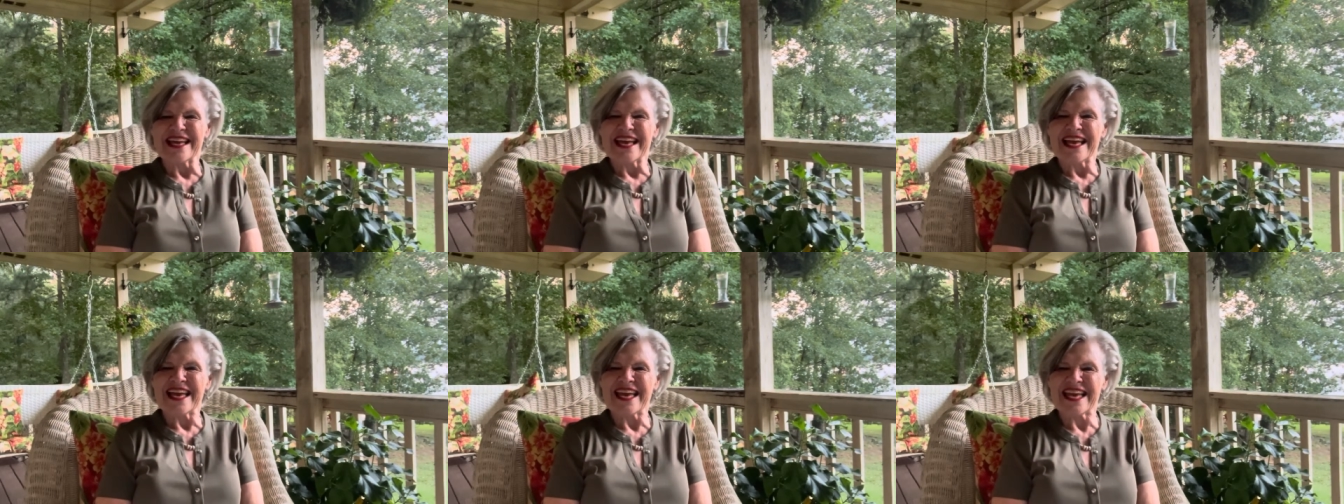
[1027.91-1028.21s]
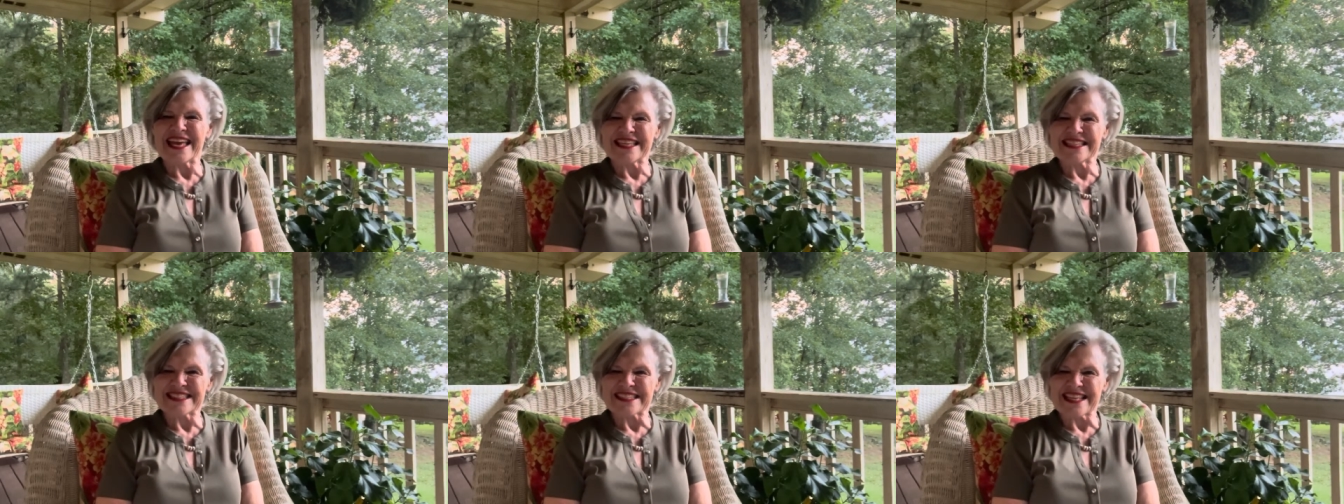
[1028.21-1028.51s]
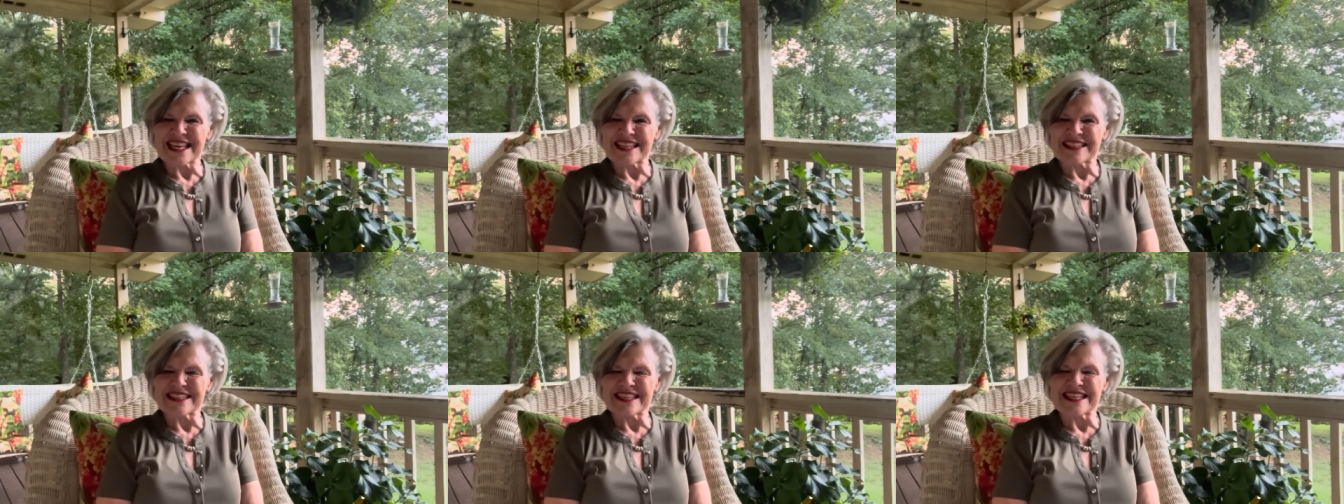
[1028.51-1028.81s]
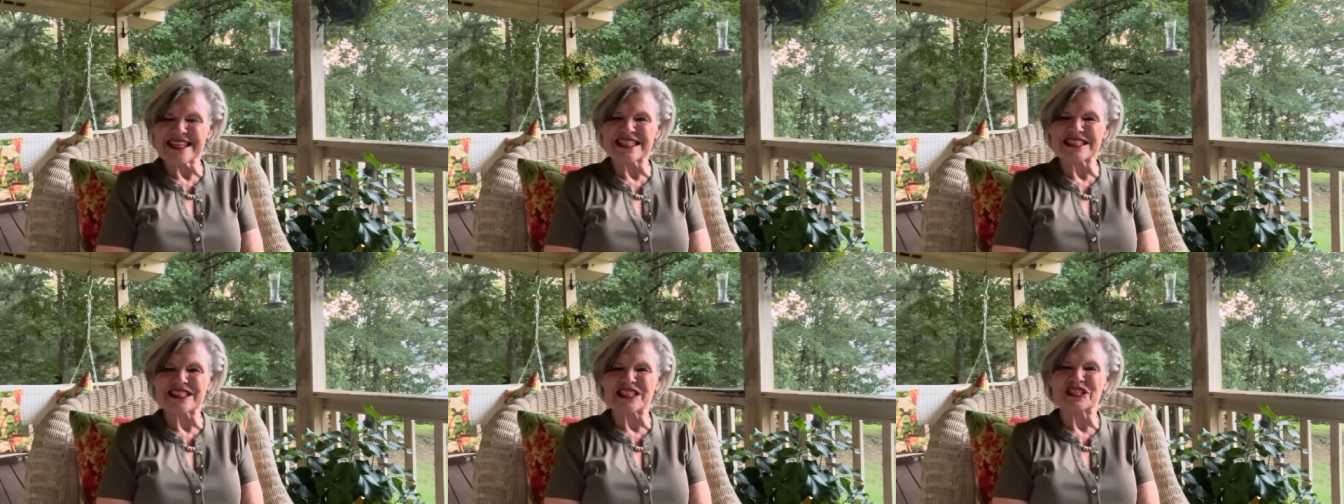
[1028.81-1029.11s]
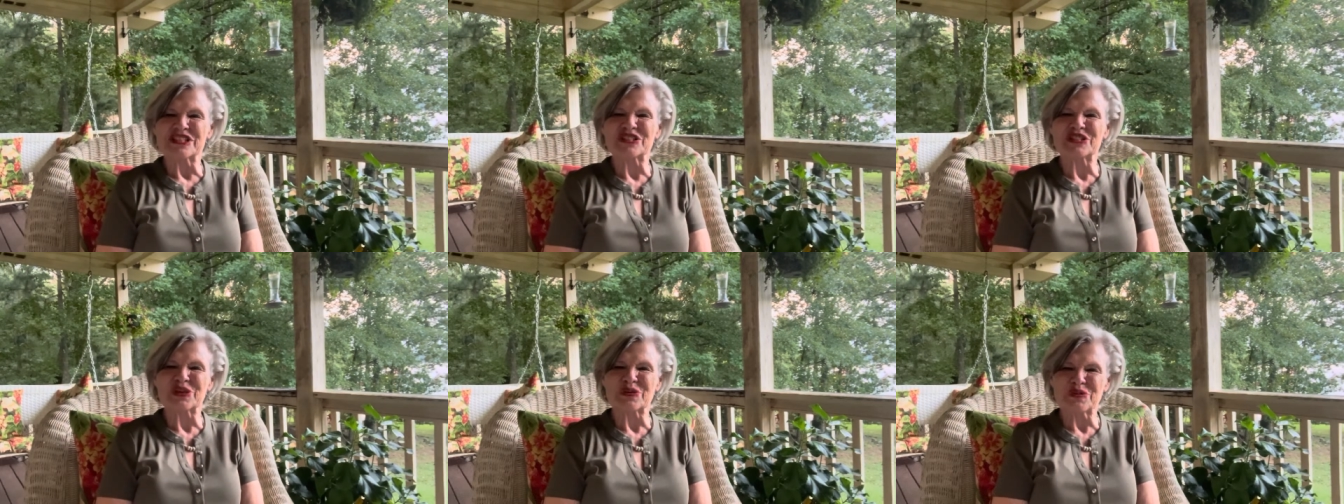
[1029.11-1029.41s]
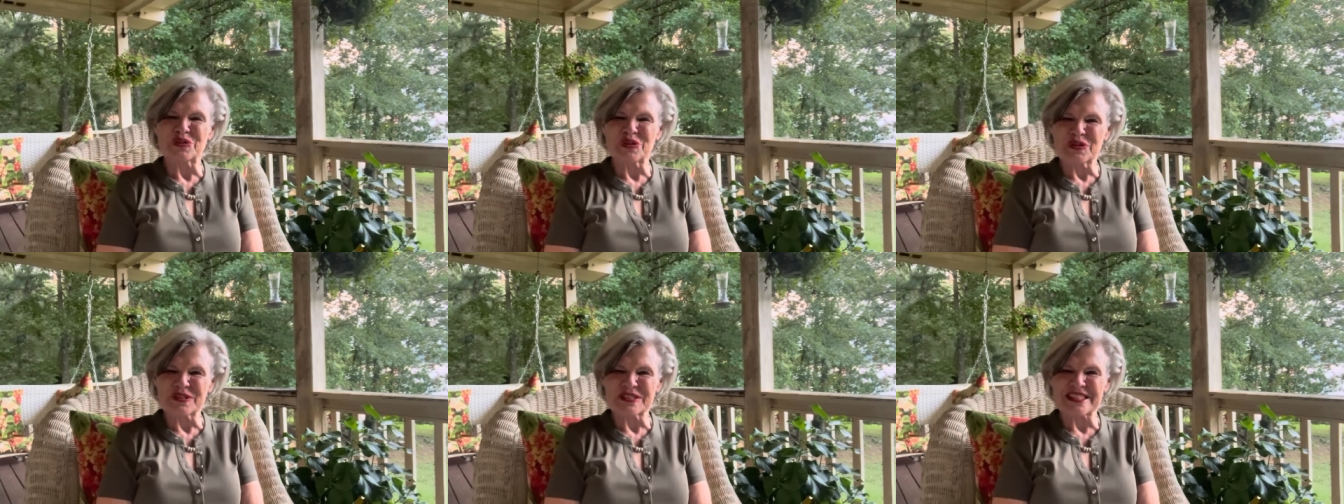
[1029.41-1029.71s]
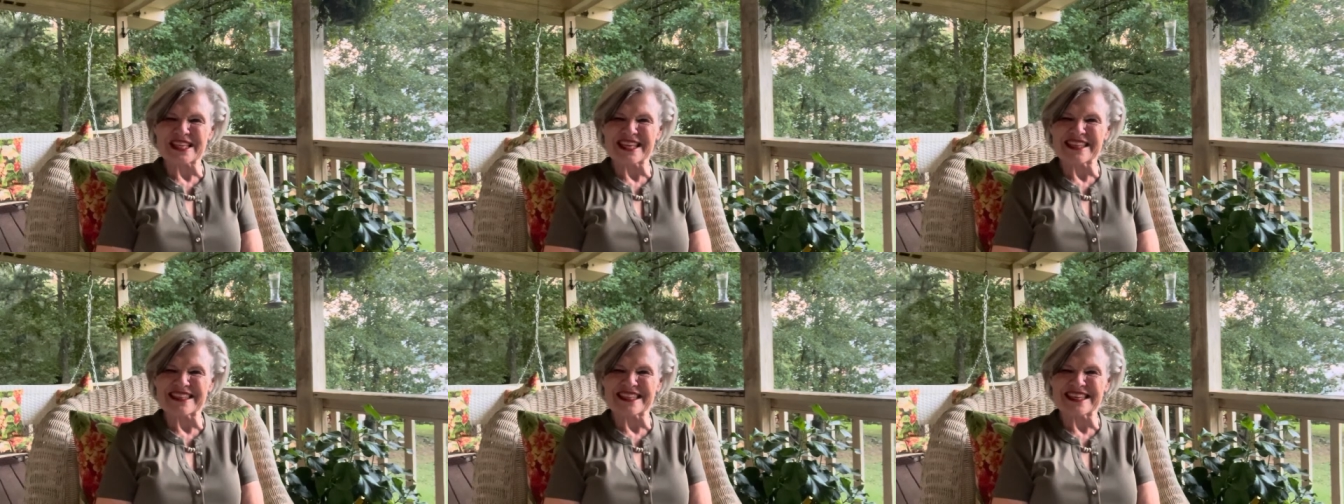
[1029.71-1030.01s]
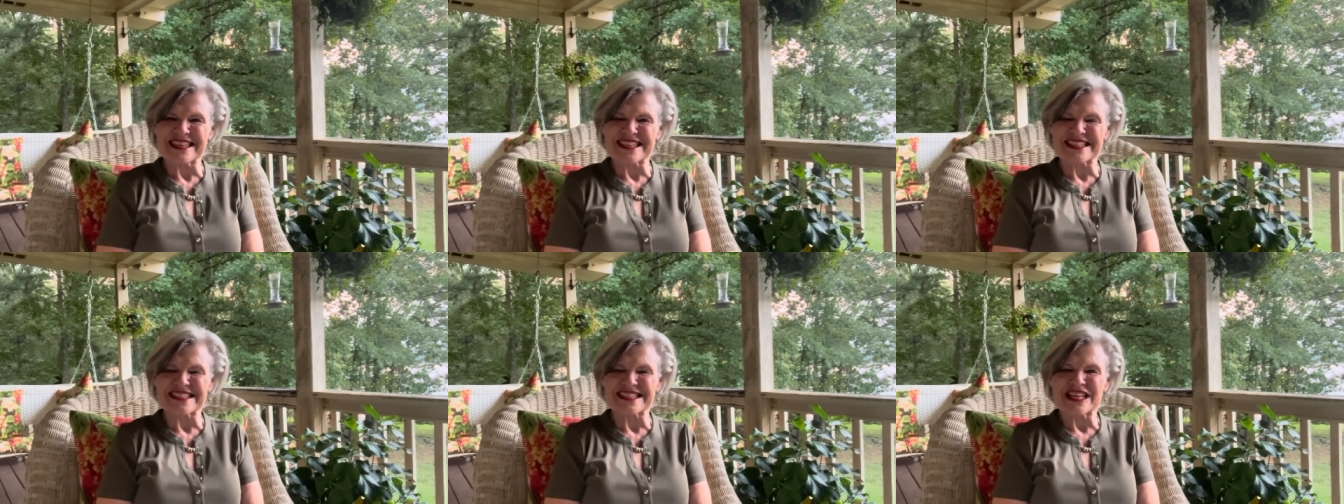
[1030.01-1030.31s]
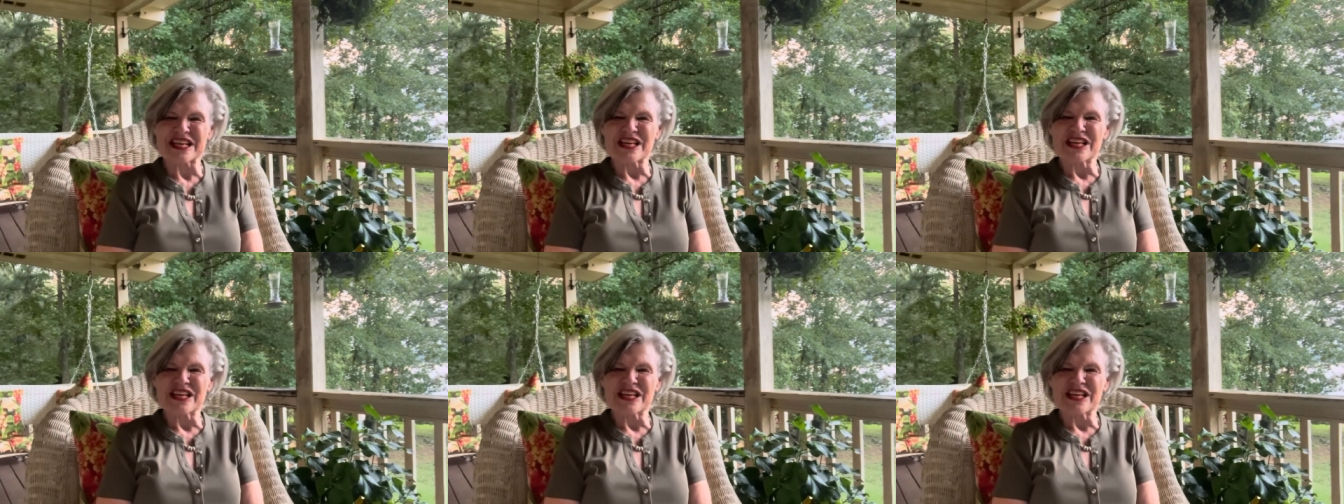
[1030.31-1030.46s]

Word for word: He said this, so you say this.